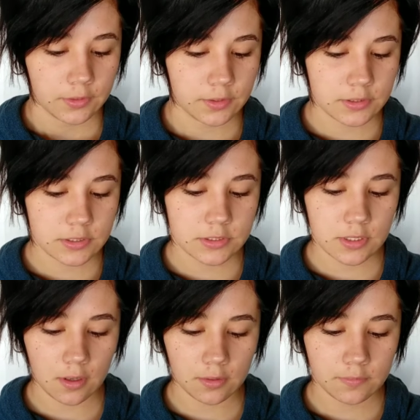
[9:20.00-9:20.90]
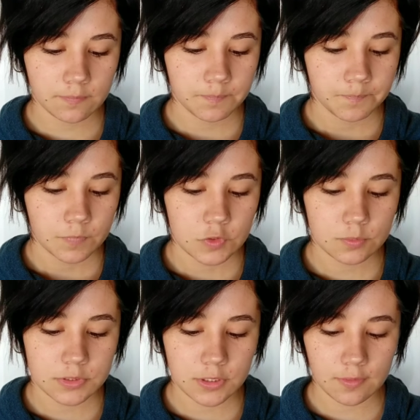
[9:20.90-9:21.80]
This is done to
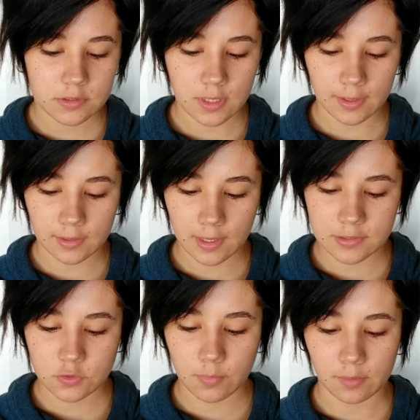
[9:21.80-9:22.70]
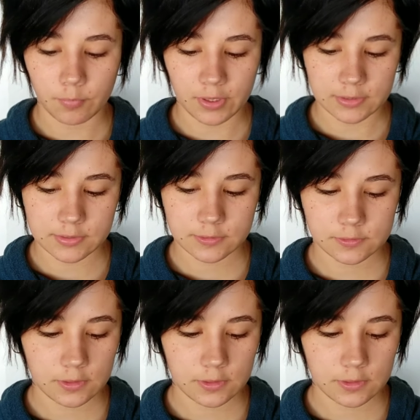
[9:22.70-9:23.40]
materials like clay to make bricks.